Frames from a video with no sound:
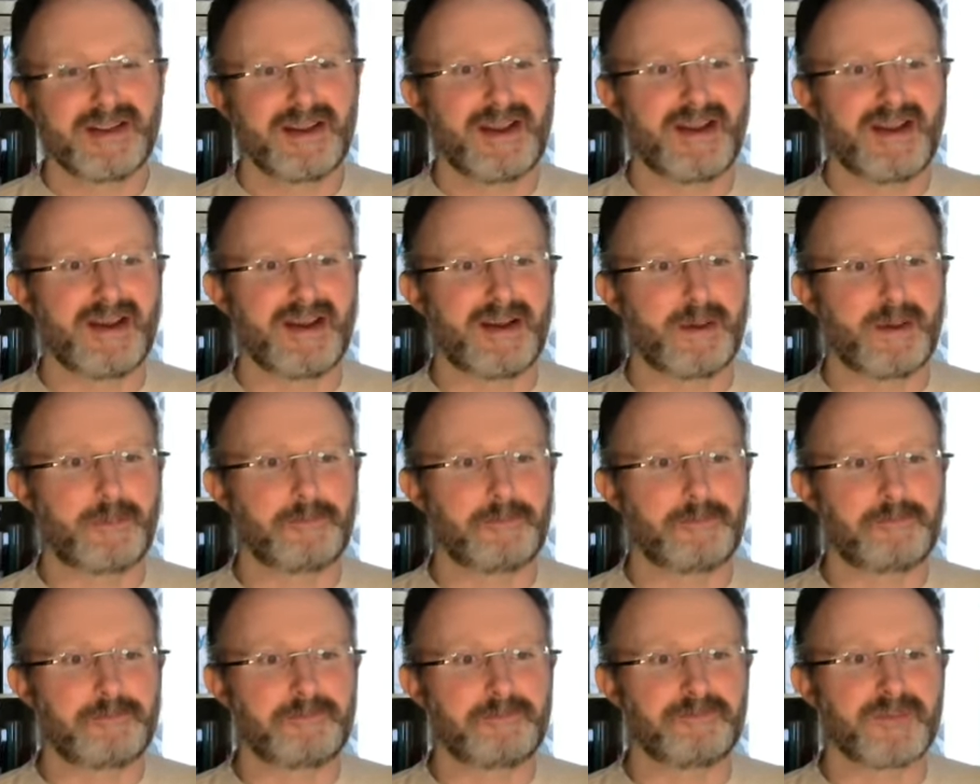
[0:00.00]

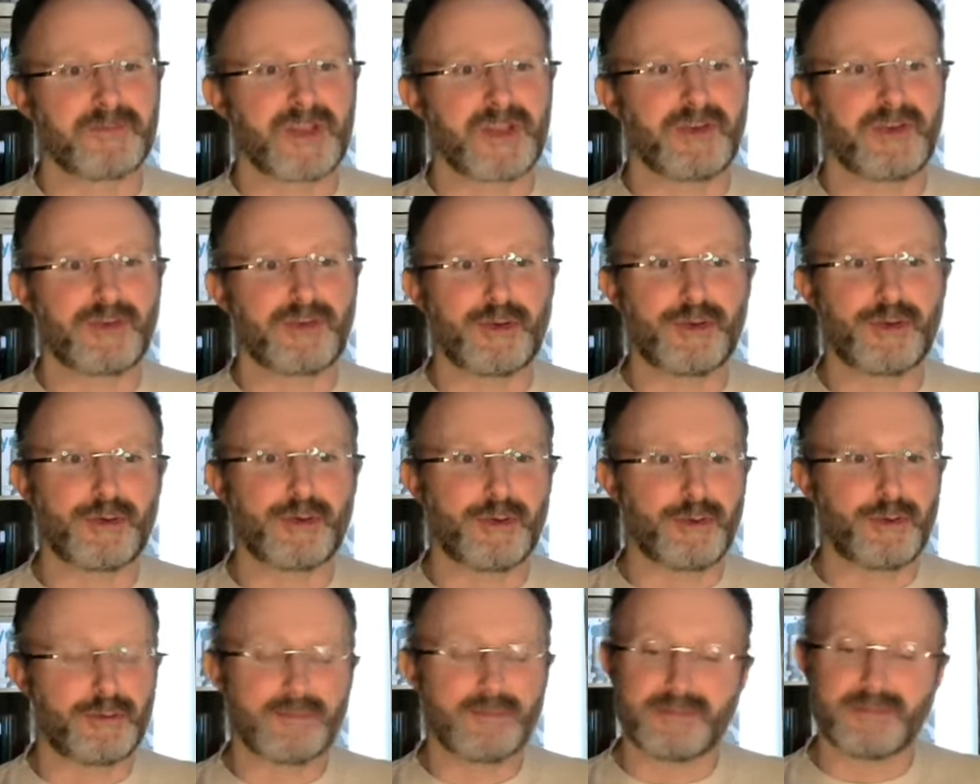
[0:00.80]
Um,
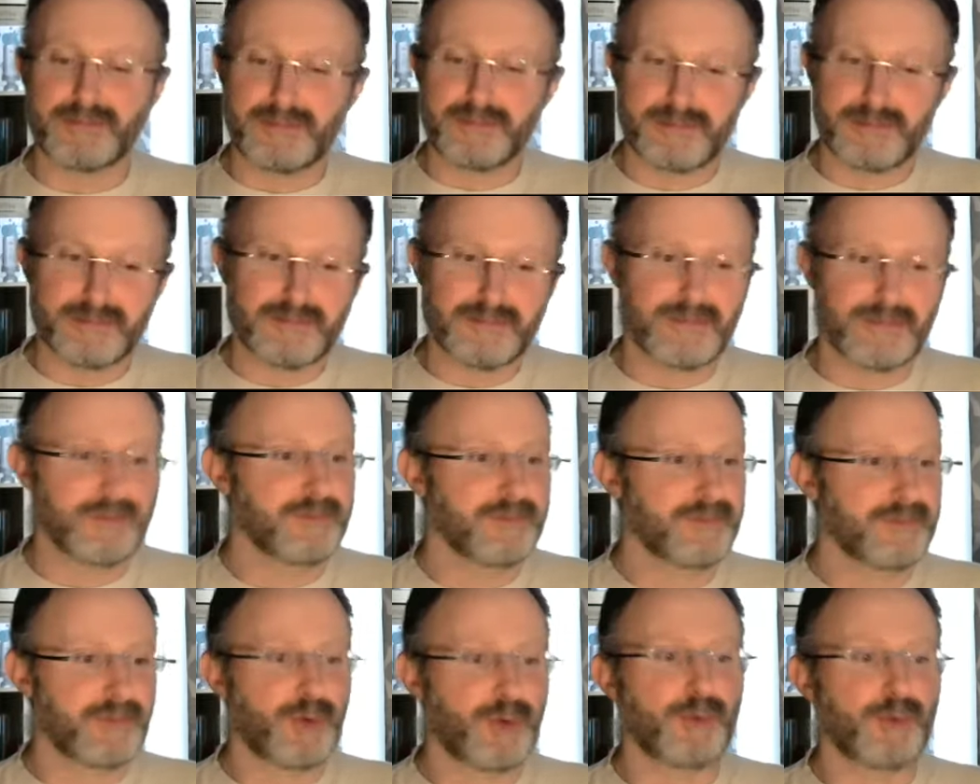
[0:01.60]
so
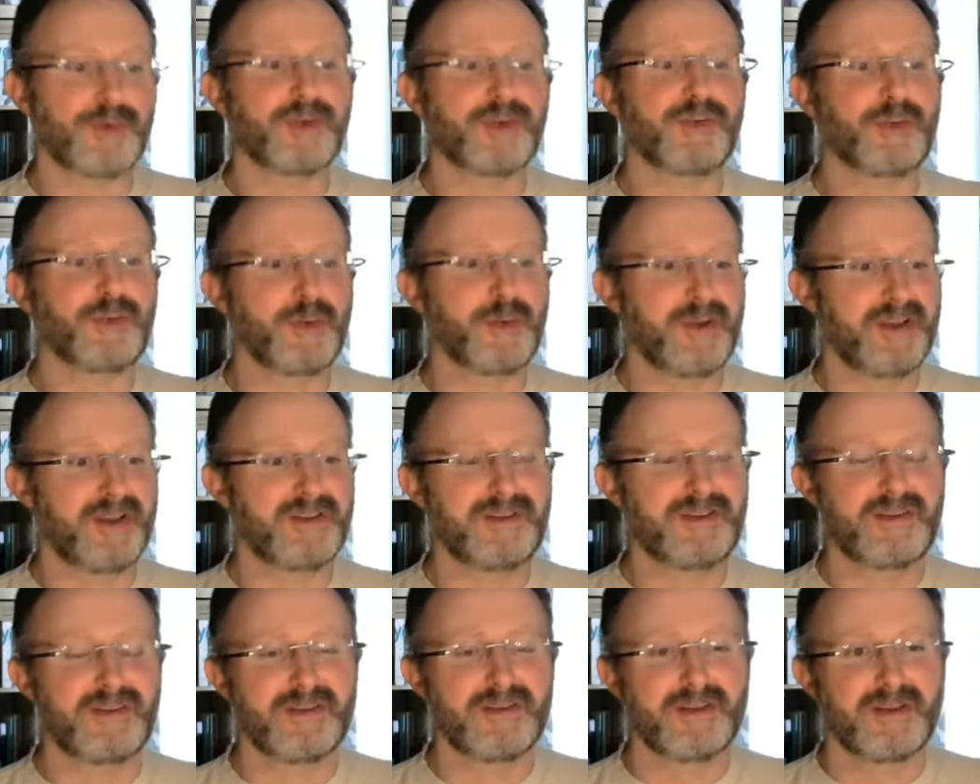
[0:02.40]
older
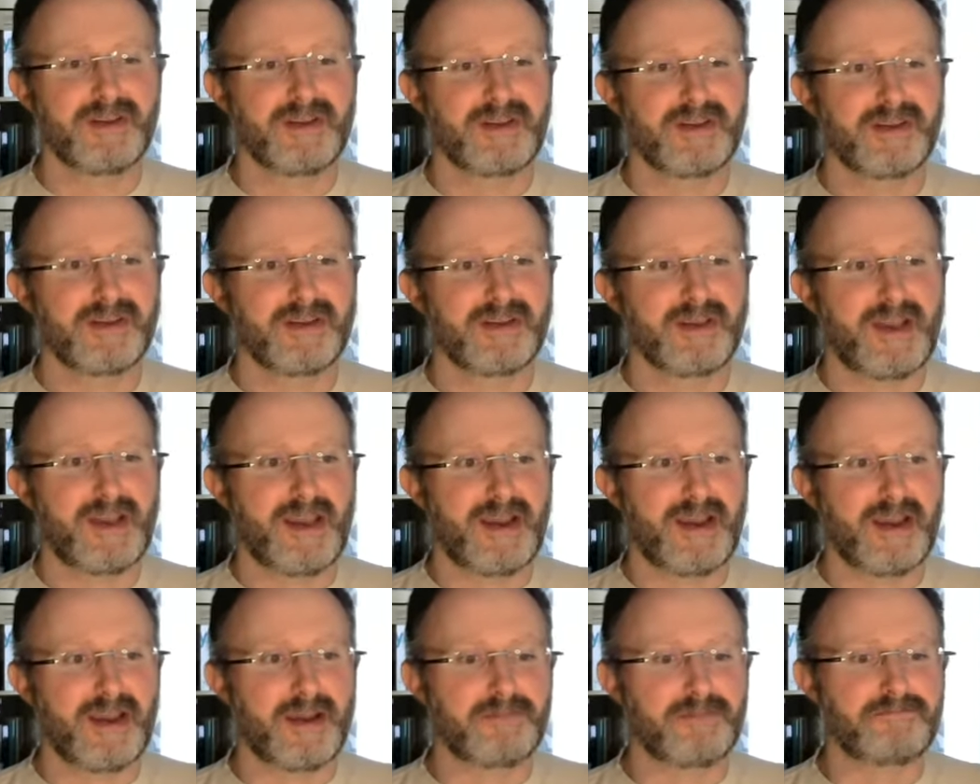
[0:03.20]
students
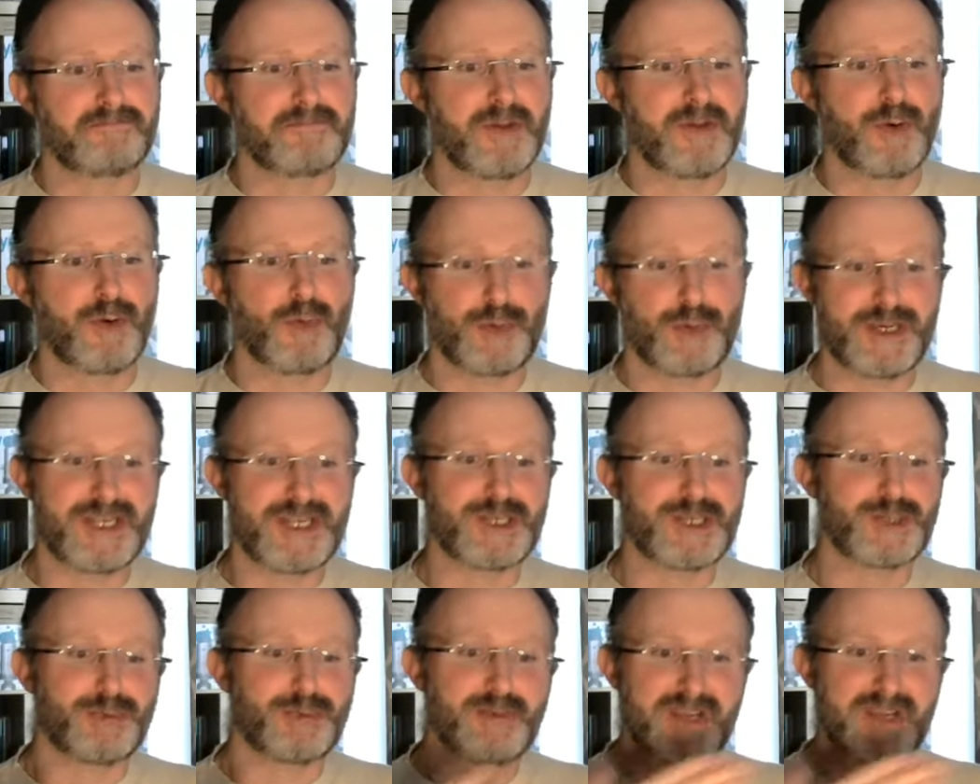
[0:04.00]
um, who
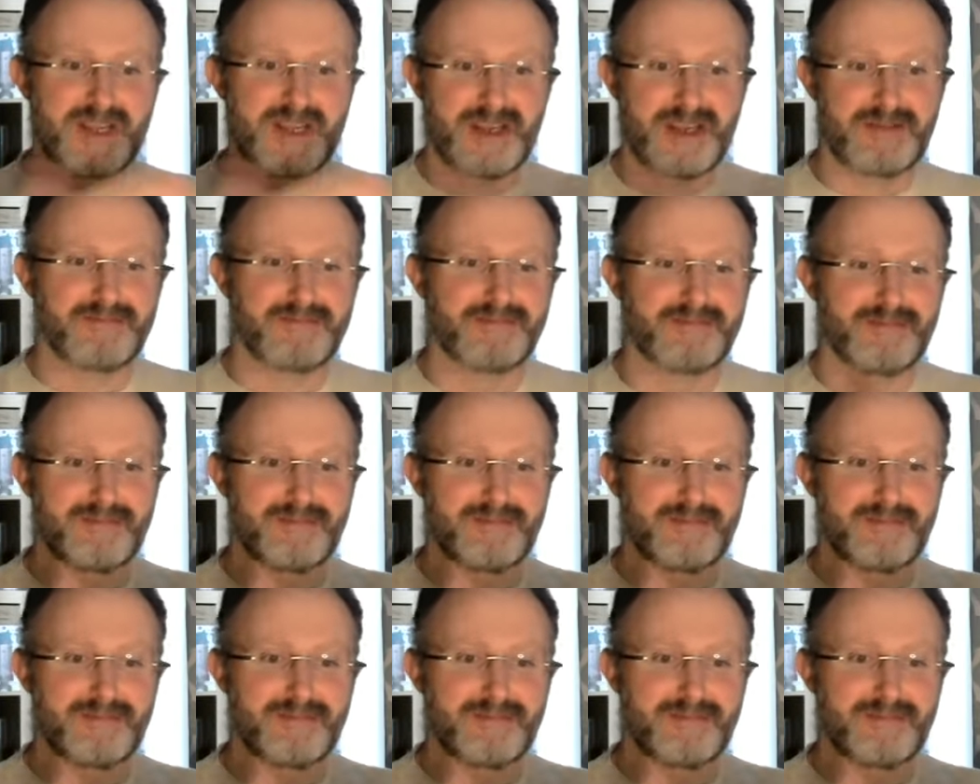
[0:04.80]
need to be